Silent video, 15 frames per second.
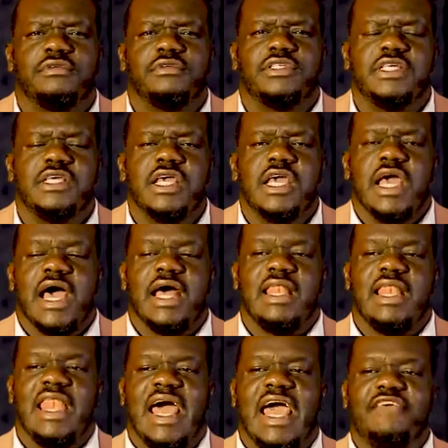See,
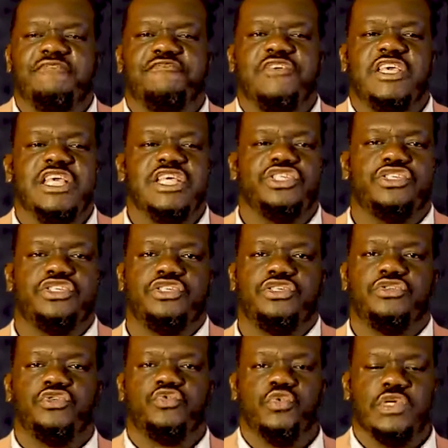life
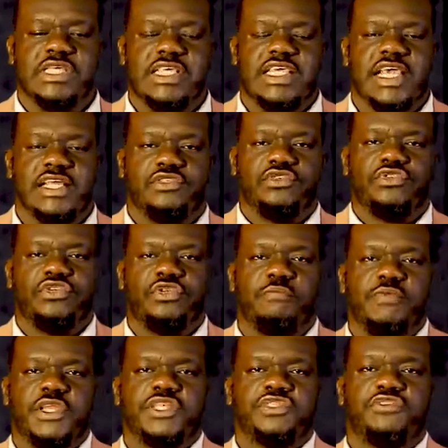issues will get you to the
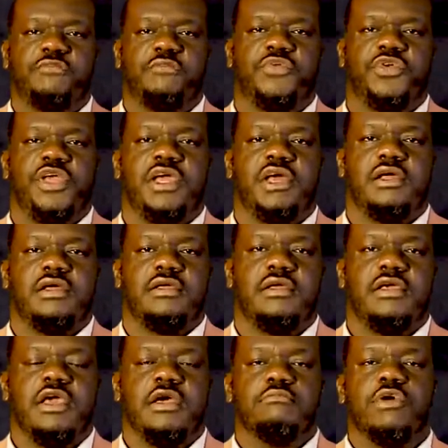place of prayer.
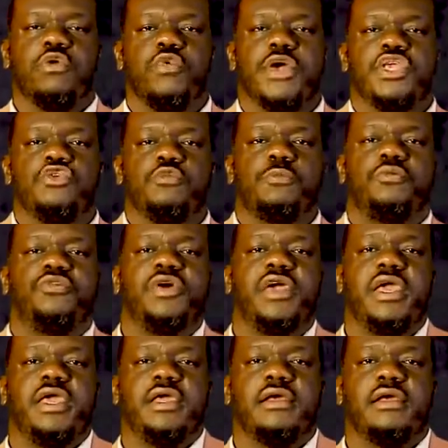But when you
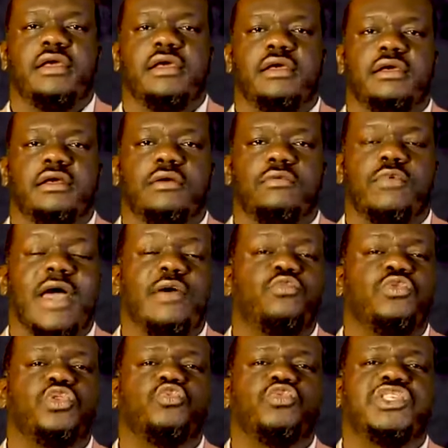pray, why
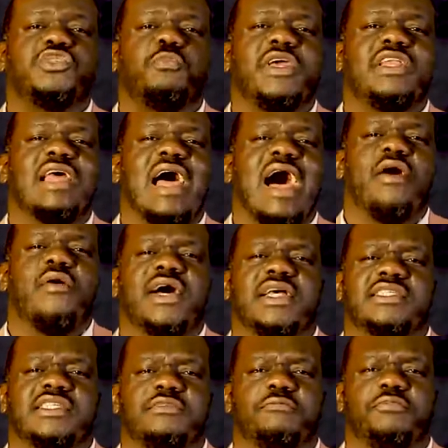would, do we spend
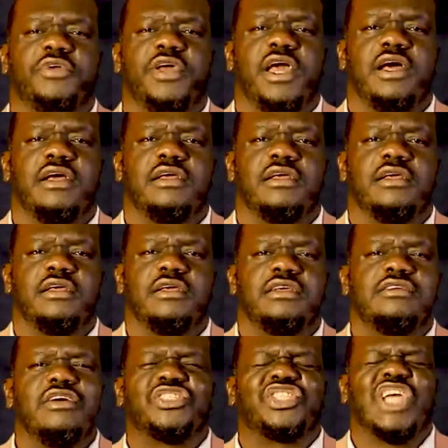hours in prayer?
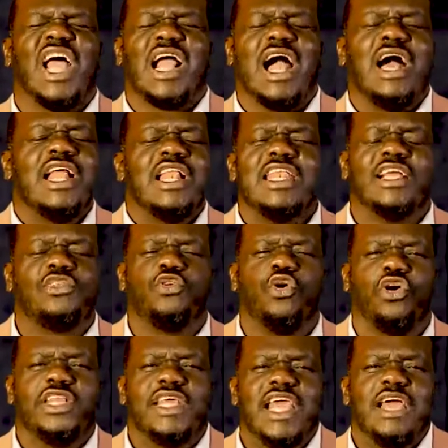you know, not shaka, let
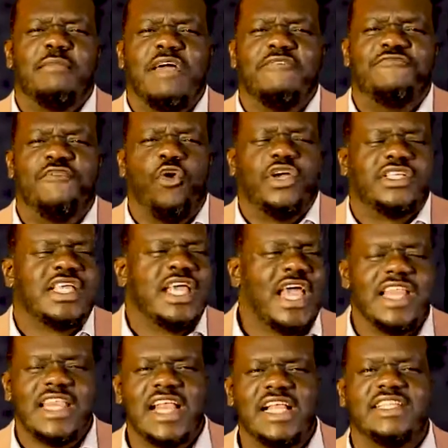God hear my voice
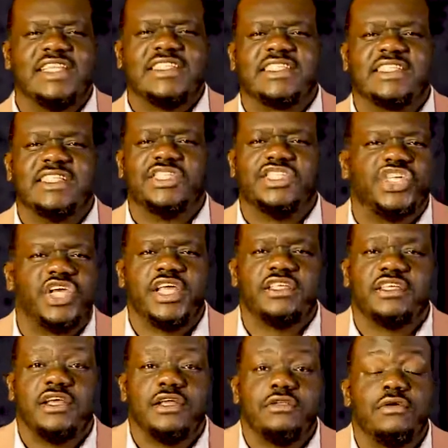and let this thing
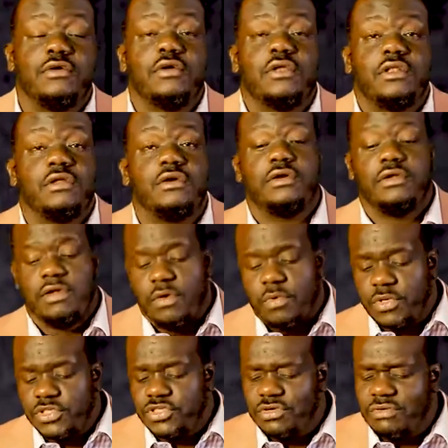change. No, Lord,
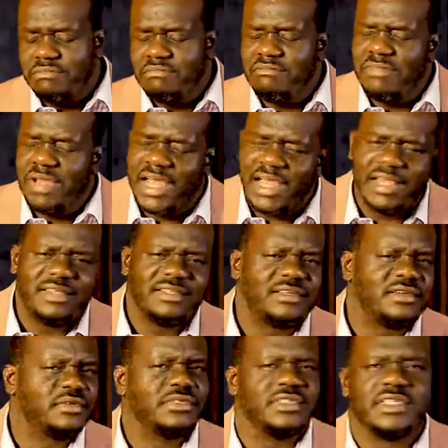what's your mind
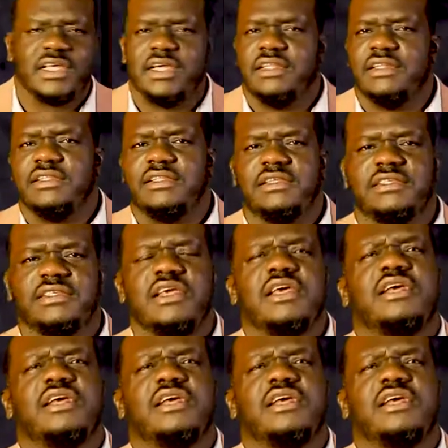concerning this?